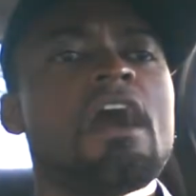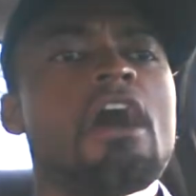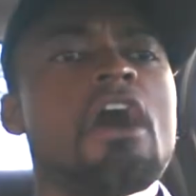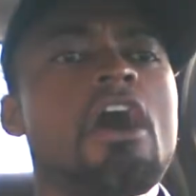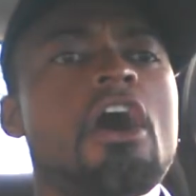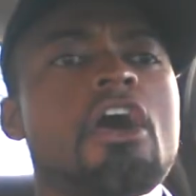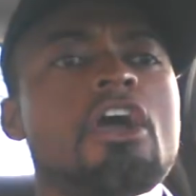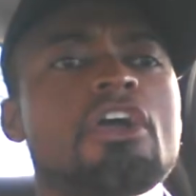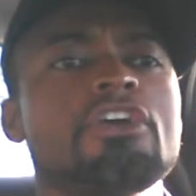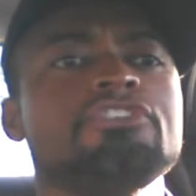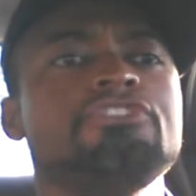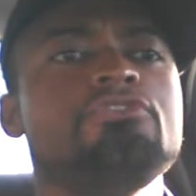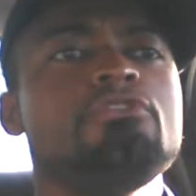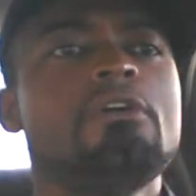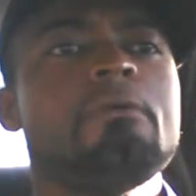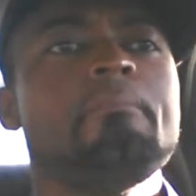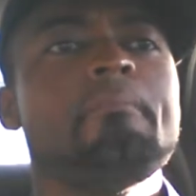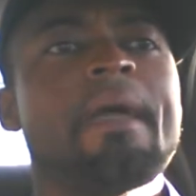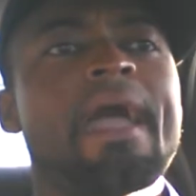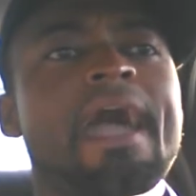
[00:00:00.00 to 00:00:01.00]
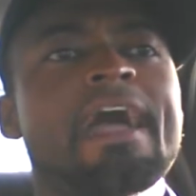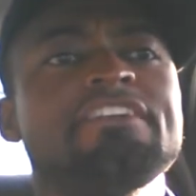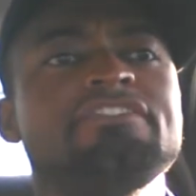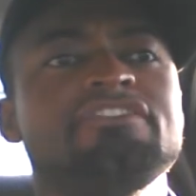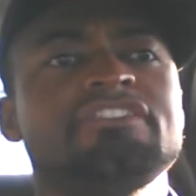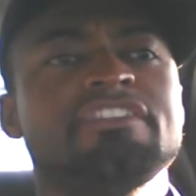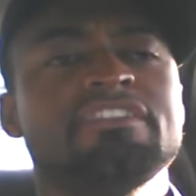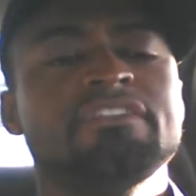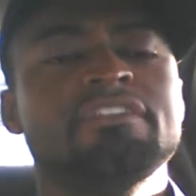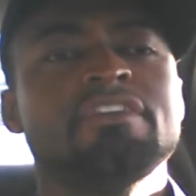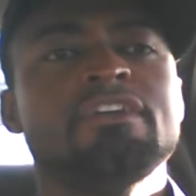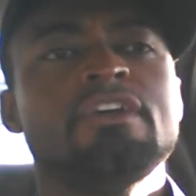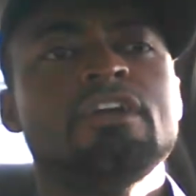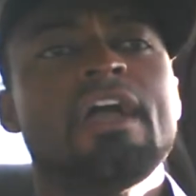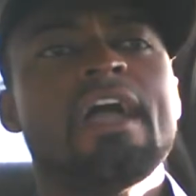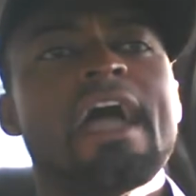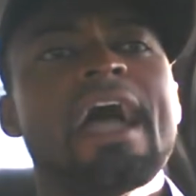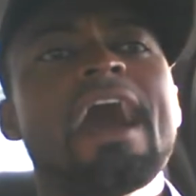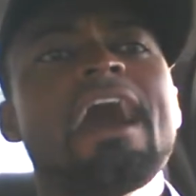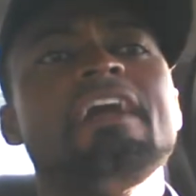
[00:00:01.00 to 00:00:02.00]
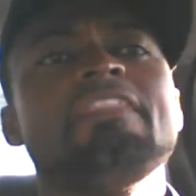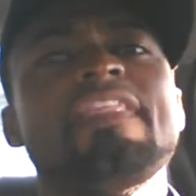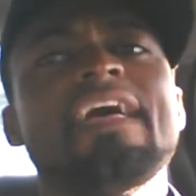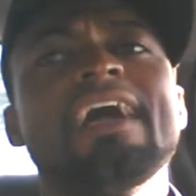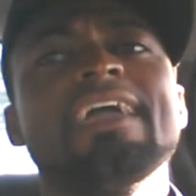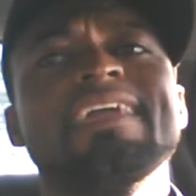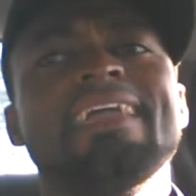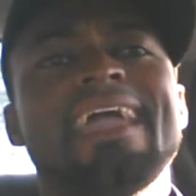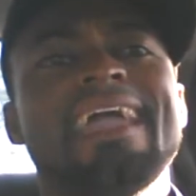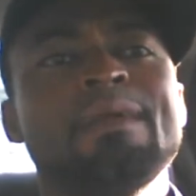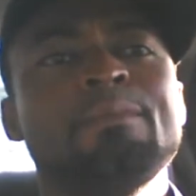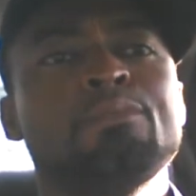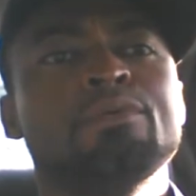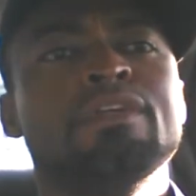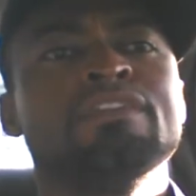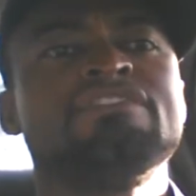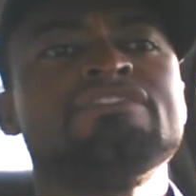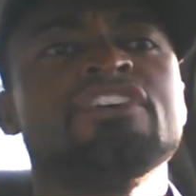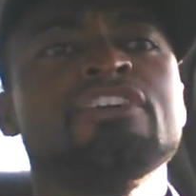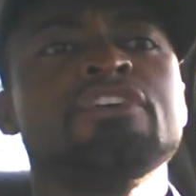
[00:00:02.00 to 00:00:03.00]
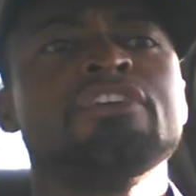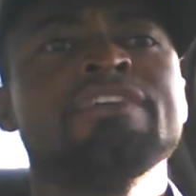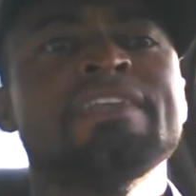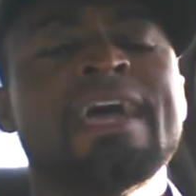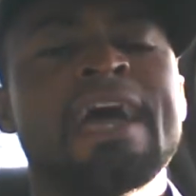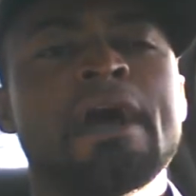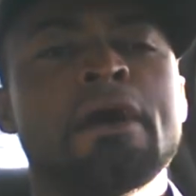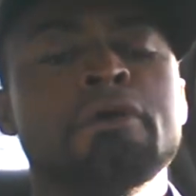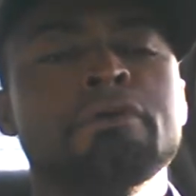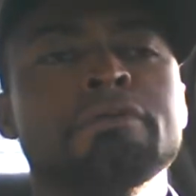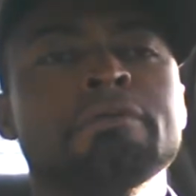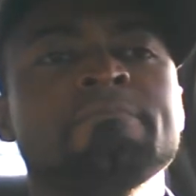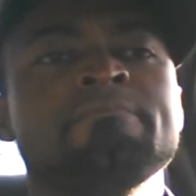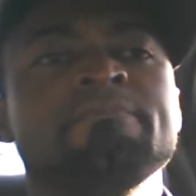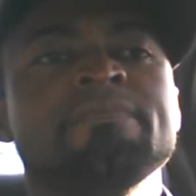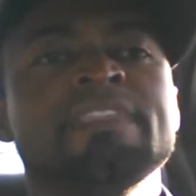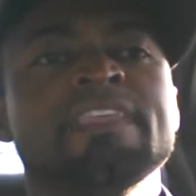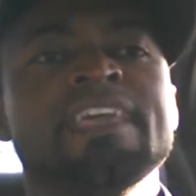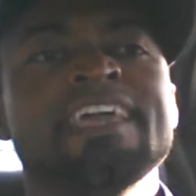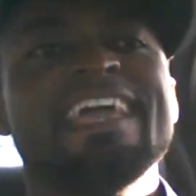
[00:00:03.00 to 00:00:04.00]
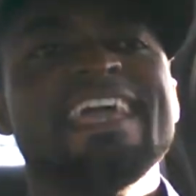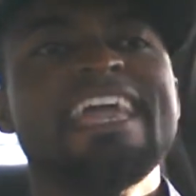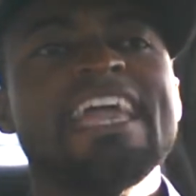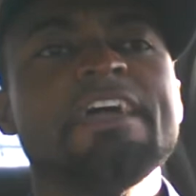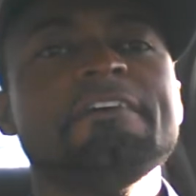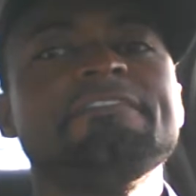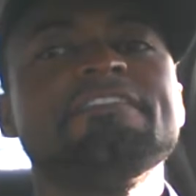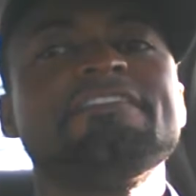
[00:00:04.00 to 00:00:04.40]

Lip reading: hard to imagine how that game would have turned out if